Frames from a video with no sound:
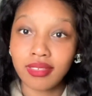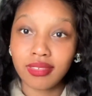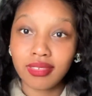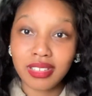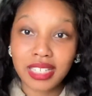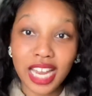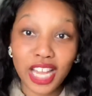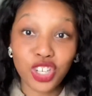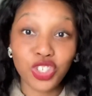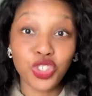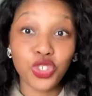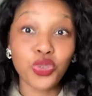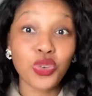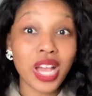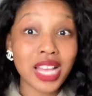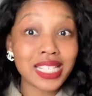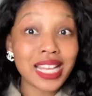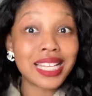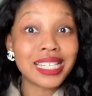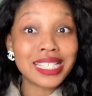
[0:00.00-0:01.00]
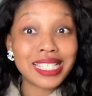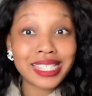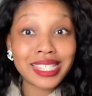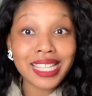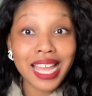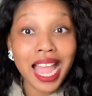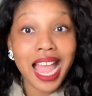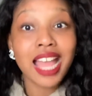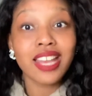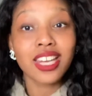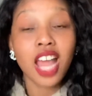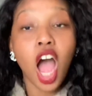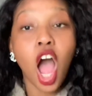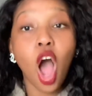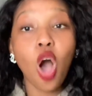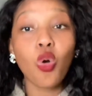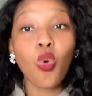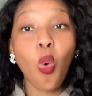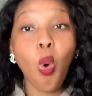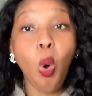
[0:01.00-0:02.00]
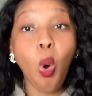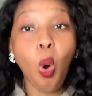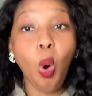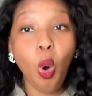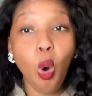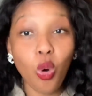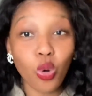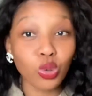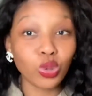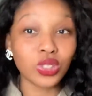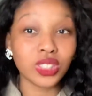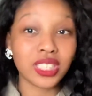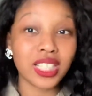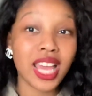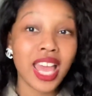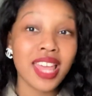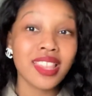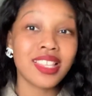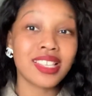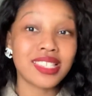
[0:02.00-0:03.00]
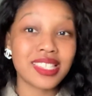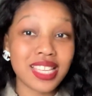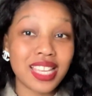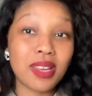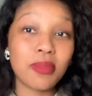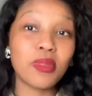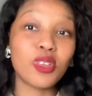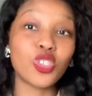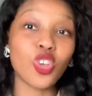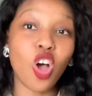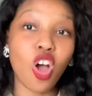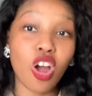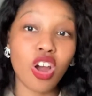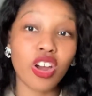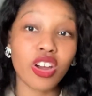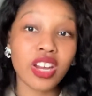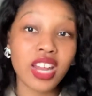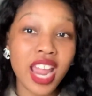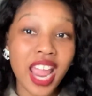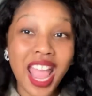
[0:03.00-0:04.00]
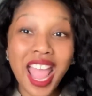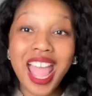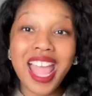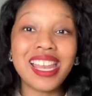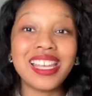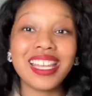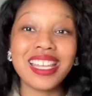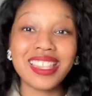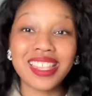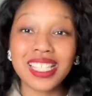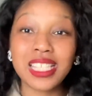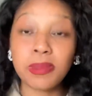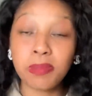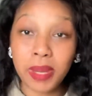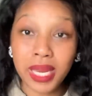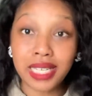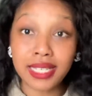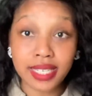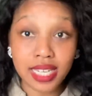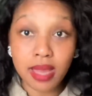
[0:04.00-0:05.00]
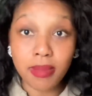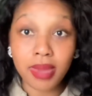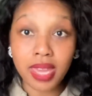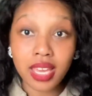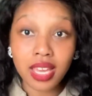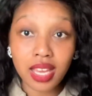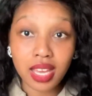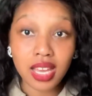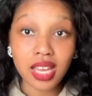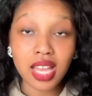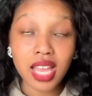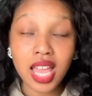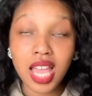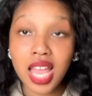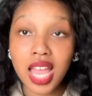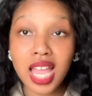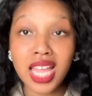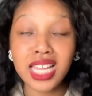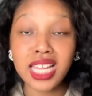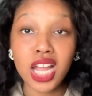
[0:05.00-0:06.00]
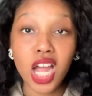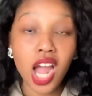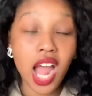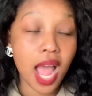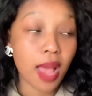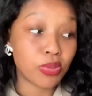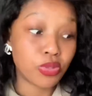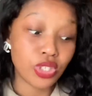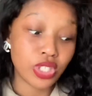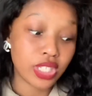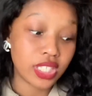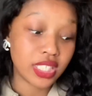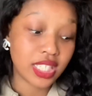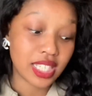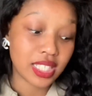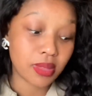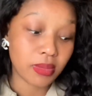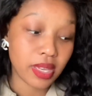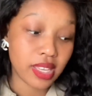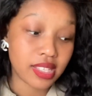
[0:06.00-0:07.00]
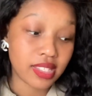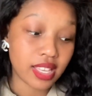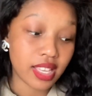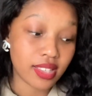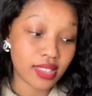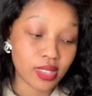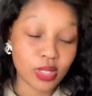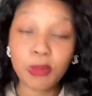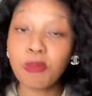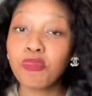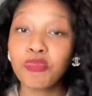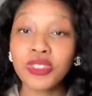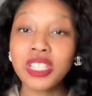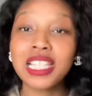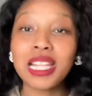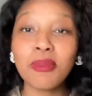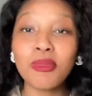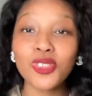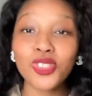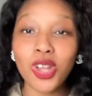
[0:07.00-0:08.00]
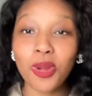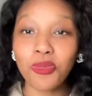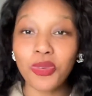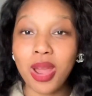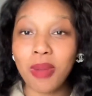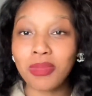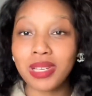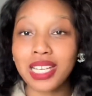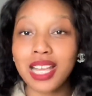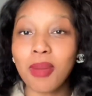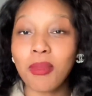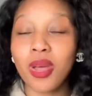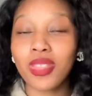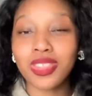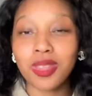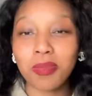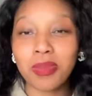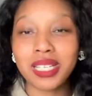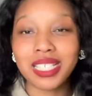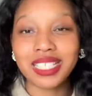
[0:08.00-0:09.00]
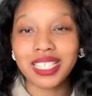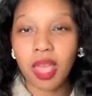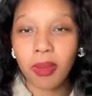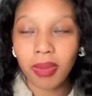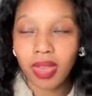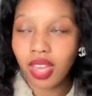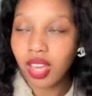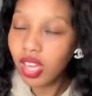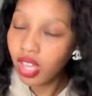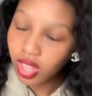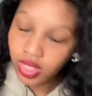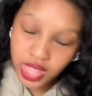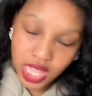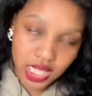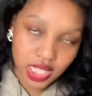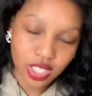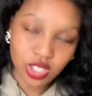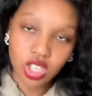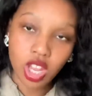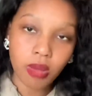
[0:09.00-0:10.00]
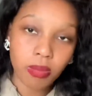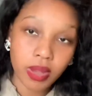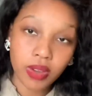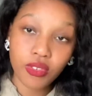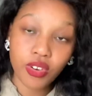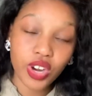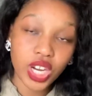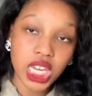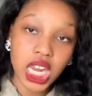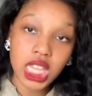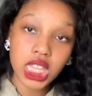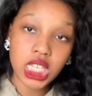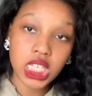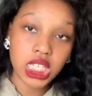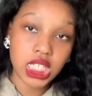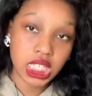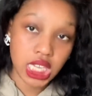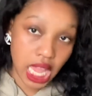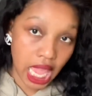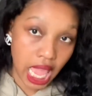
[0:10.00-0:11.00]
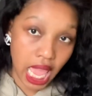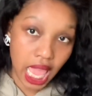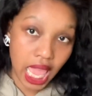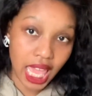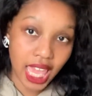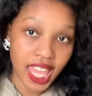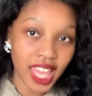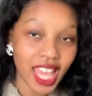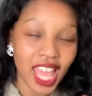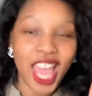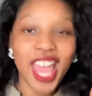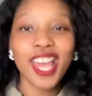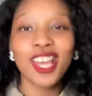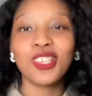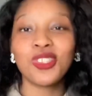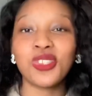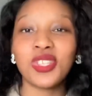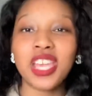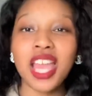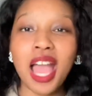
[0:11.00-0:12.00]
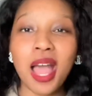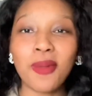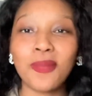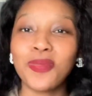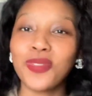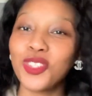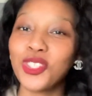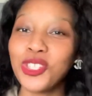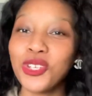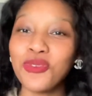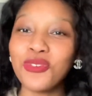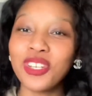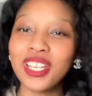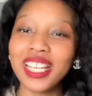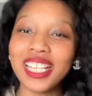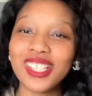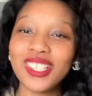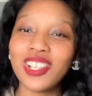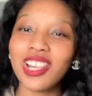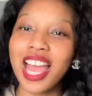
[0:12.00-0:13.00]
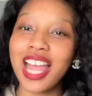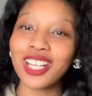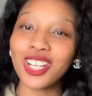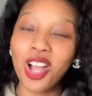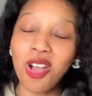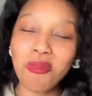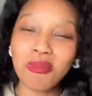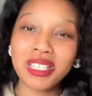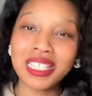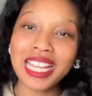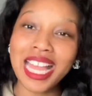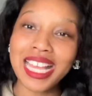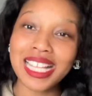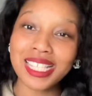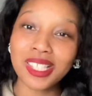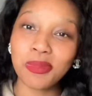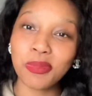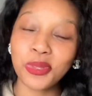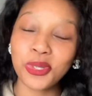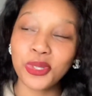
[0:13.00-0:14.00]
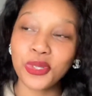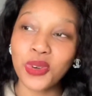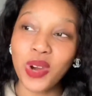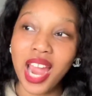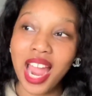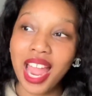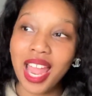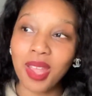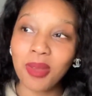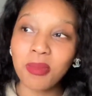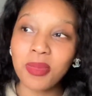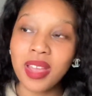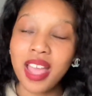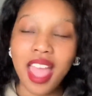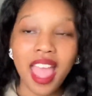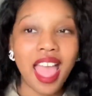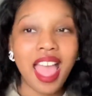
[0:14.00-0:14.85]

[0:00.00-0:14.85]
Like, do you guys understand how cold the cinemas are, and in this pandemic? Absolutely doesn't make sense. Let me stop rambling about the pandemic. That's a topic for another day. So yeah, don't forget to like, comment and subscribe.